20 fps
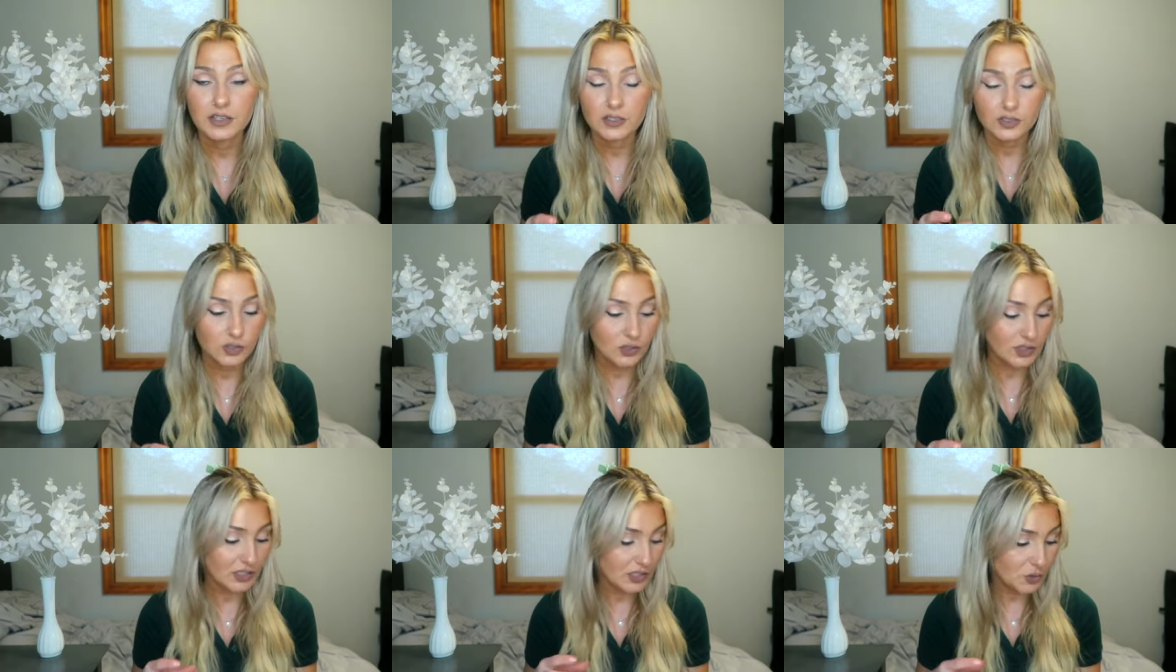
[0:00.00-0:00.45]

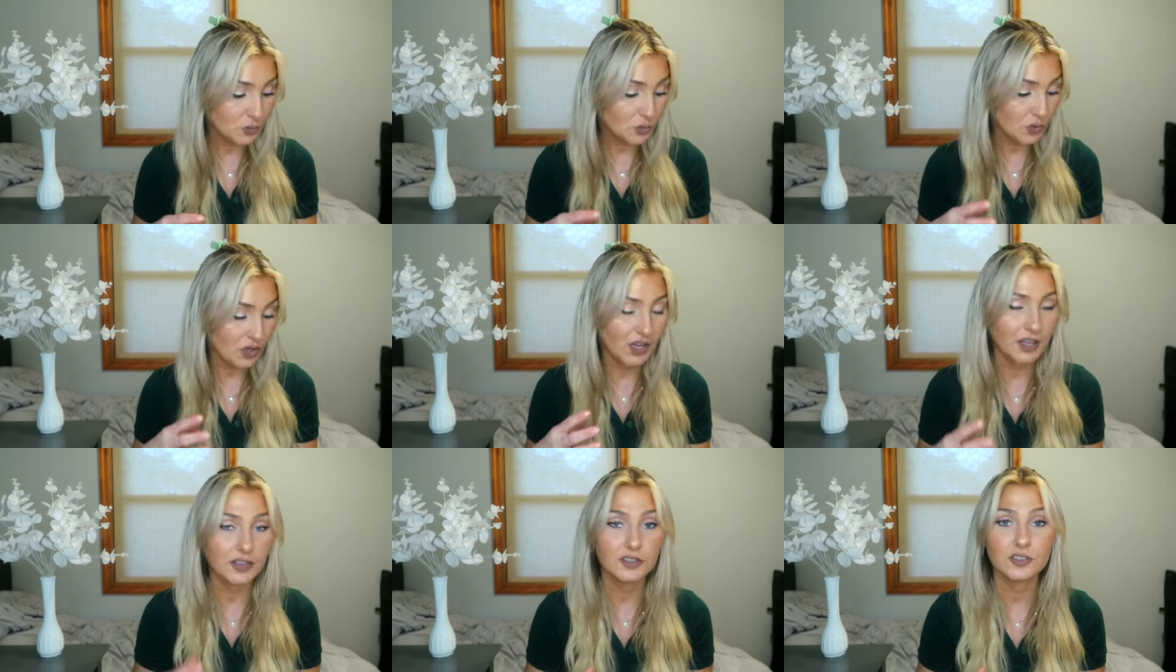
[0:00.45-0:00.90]
so that you
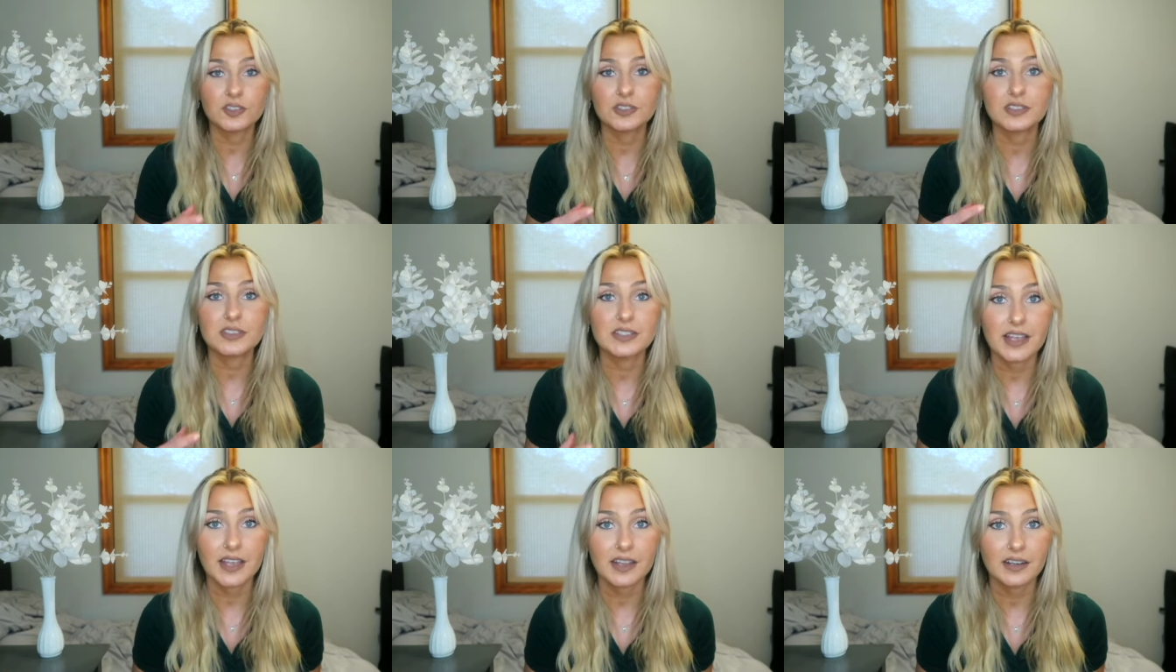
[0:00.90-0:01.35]
will
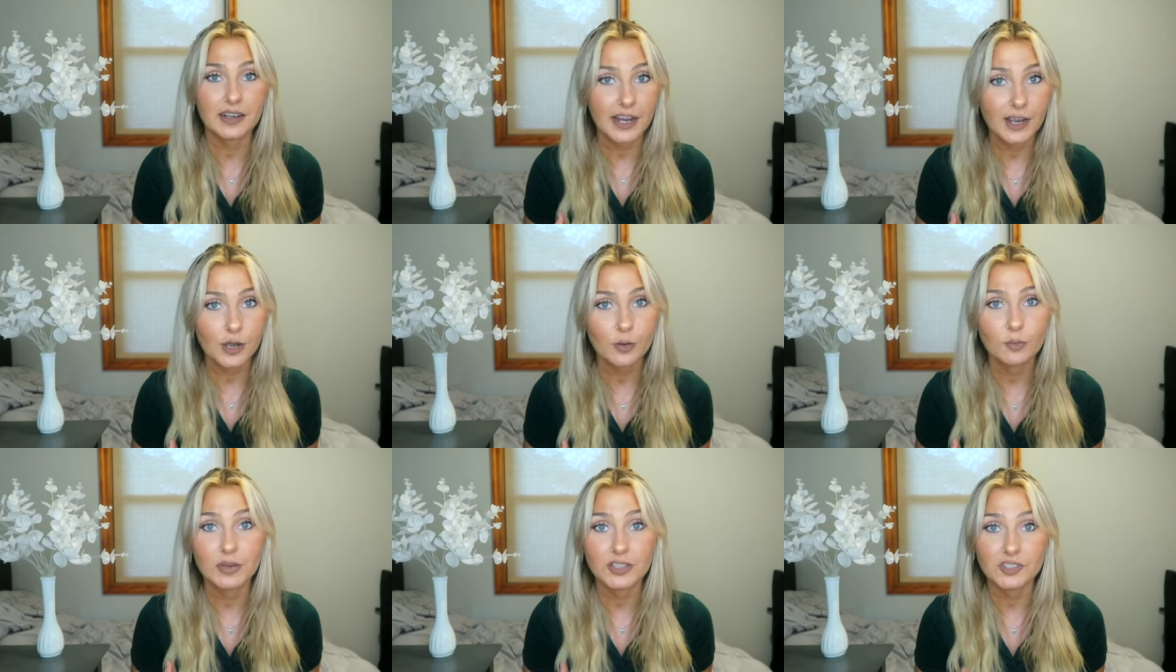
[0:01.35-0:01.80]
understand
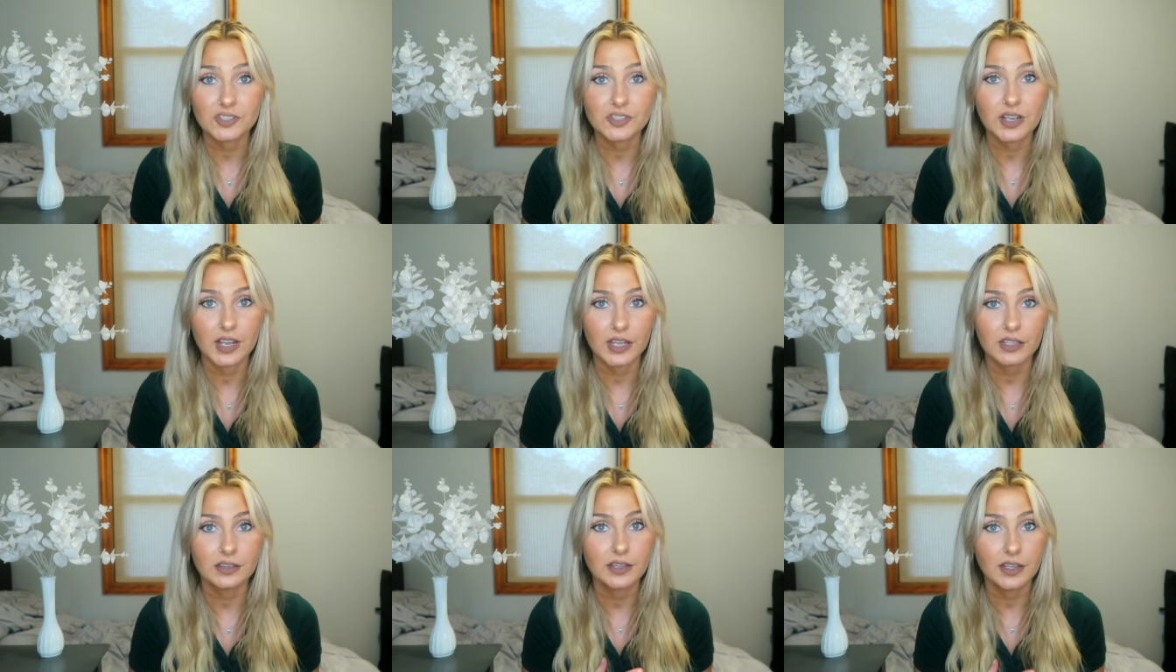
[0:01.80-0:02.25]
how much
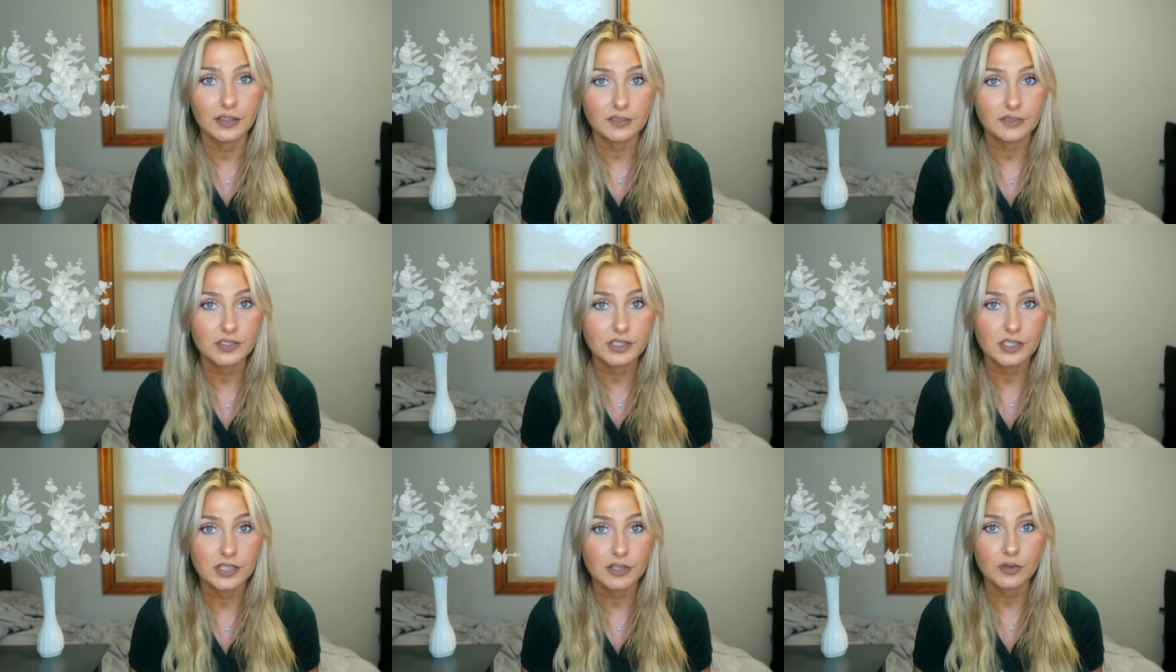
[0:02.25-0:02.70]
God
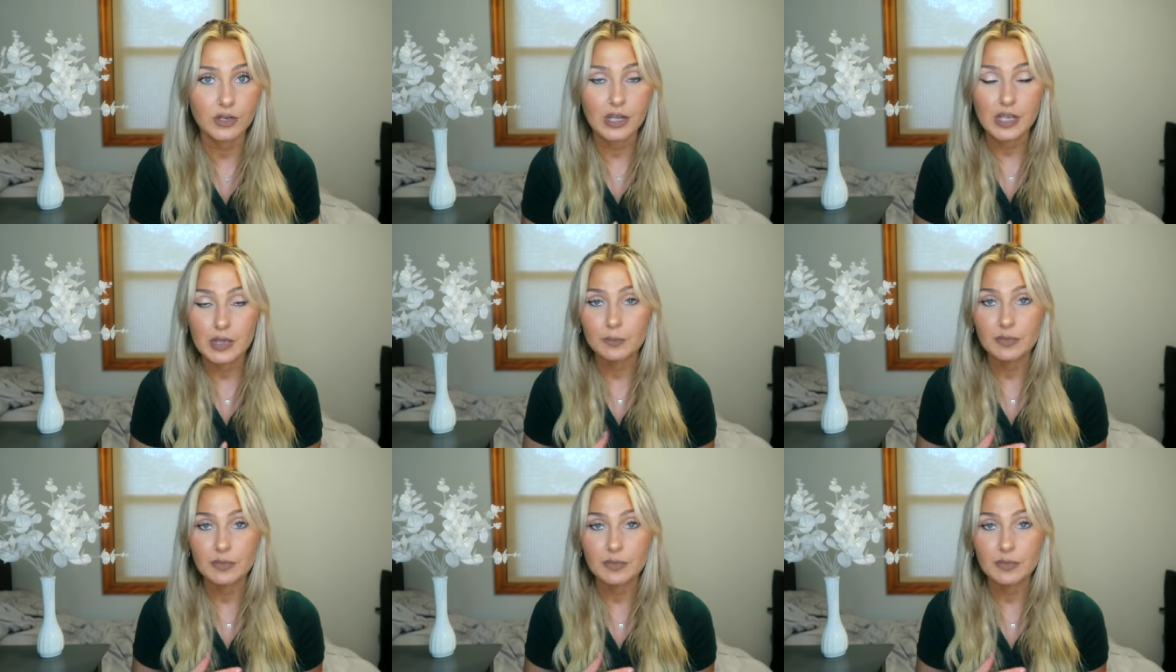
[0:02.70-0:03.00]
loves you.